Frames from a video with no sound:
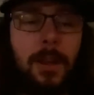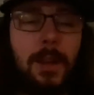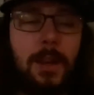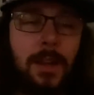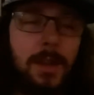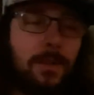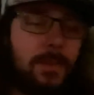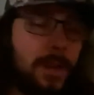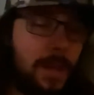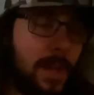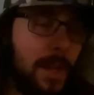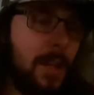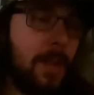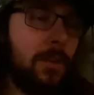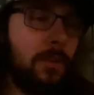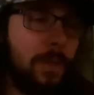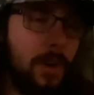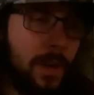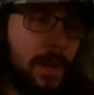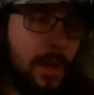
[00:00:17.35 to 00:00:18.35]
I have a
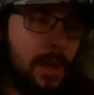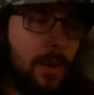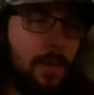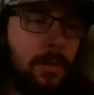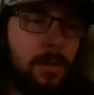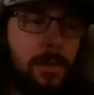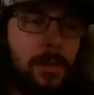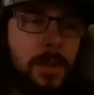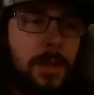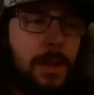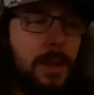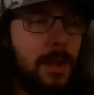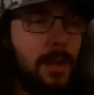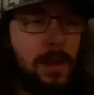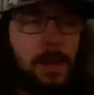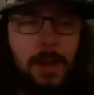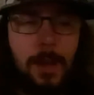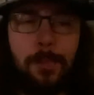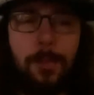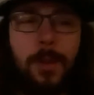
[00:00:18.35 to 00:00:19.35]
headache right now.
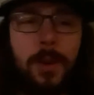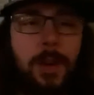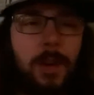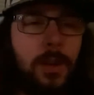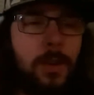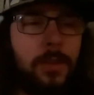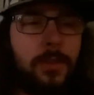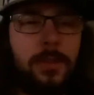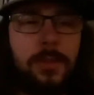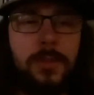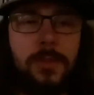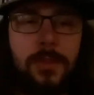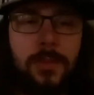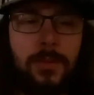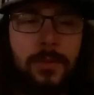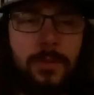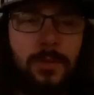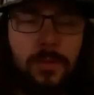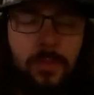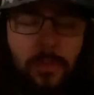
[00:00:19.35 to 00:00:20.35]
I'm ready to just
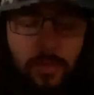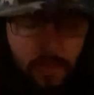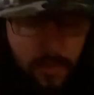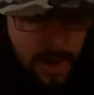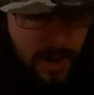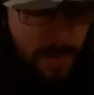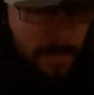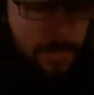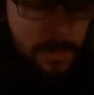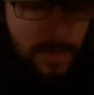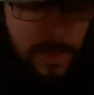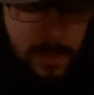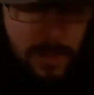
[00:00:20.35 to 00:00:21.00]
drop